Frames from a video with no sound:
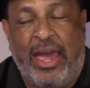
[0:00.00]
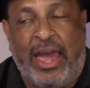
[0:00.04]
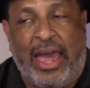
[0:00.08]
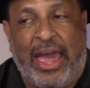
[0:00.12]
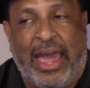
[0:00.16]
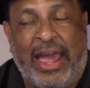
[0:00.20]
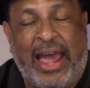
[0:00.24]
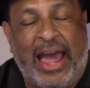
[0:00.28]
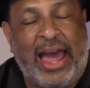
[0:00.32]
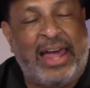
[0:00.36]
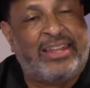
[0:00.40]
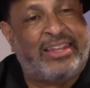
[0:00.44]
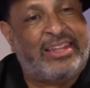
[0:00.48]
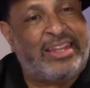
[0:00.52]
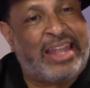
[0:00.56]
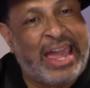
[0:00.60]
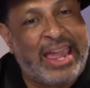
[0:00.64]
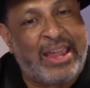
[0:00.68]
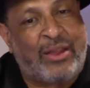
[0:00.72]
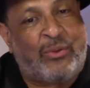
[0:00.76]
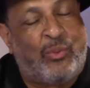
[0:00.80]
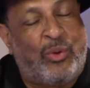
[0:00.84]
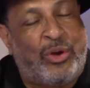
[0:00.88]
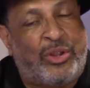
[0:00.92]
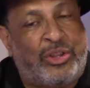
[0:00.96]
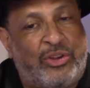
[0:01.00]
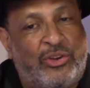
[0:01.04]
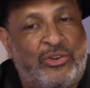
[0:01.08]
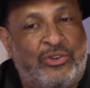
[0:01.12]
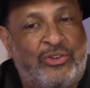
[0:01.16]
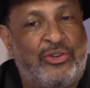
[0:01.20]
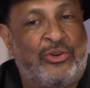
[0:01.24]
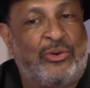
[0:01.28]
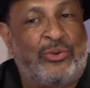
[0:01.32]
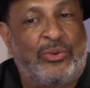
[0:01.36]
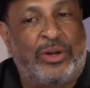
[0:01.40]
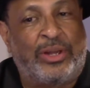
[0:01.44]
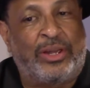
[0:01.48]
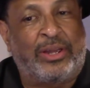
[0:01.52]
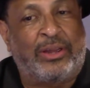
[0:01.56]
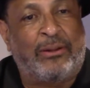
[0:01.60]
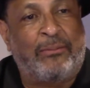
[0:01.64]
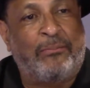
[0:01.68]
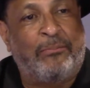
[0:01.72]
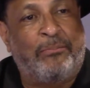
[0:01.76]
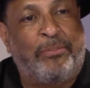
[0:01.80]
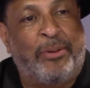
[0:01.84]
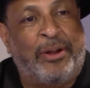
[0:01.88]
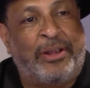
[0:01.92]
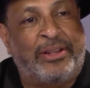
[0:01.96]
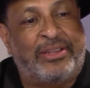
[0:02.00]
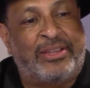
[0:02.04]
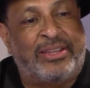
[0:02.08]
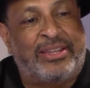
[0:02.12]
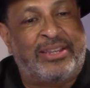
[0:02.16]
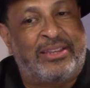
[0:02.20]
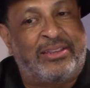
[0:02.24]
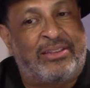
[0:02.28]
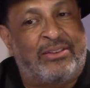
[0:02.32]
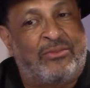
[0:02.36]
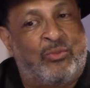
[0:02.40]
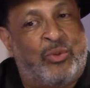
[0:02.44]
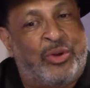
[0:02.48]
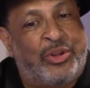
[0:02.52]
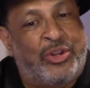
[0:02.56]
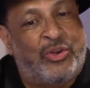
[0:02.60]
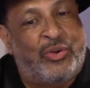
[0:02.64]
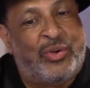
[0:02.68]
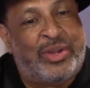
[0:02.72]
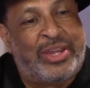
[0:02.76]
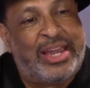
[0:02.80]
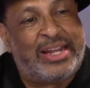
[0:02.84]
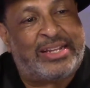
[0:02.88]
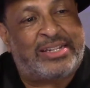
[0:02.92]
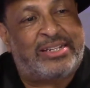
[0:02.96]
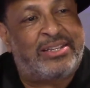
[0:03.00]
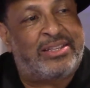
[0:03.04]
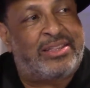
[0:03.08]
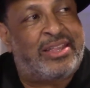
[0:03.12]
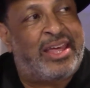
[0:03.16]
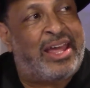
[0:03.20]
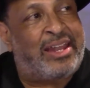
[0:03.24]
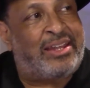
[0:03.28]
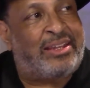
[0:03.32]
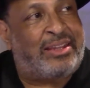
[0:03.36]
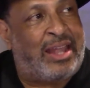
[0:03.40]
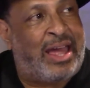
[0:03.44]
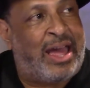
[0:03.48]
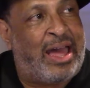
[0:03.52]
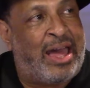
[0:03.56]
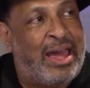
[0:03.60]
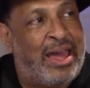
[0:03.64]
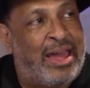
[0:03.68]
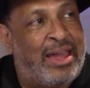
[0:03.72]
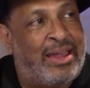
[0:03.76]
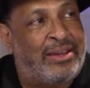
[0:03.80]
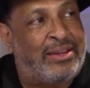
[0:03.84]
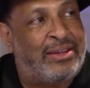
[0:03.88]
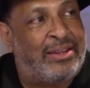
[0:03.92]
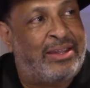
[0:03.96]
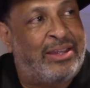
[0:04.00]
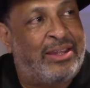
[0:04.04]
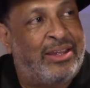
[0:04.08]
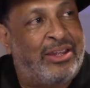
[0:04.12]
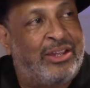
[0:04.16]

And I like what you're doing, but when you get to that line,